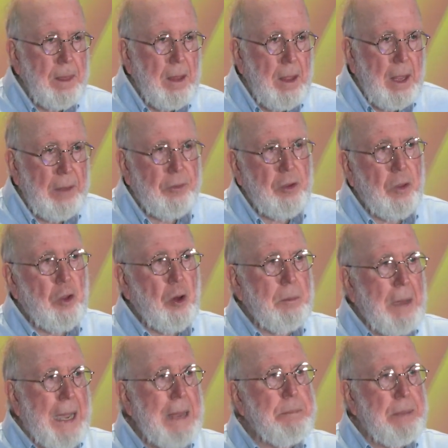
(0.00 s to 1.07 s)
And so there
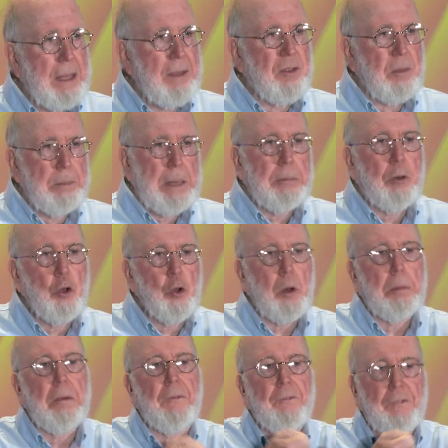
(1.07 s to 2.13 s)
might be some people who are
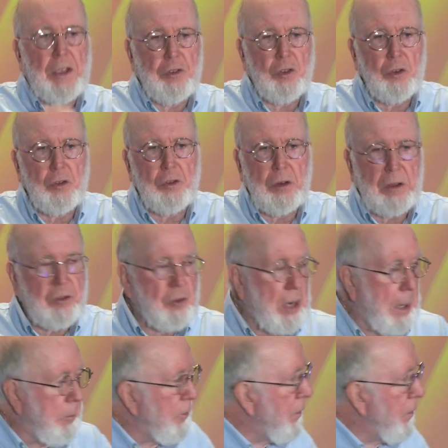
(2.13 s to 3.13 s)
professional transcribers,